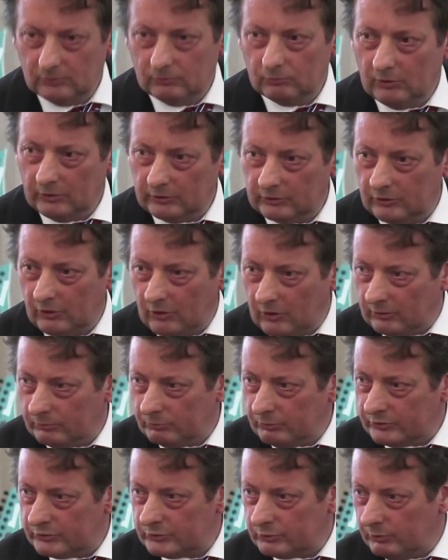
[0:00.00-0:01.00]
what God
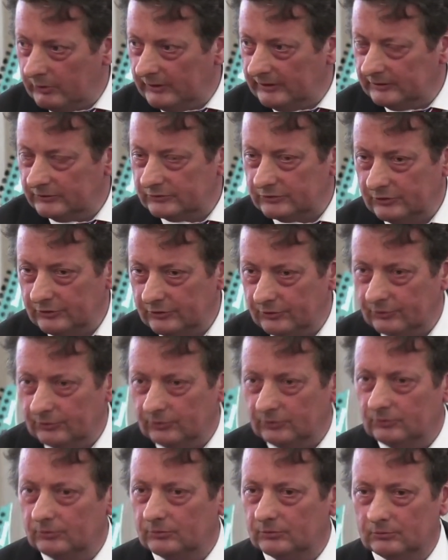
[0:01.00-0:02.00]
was willing to do.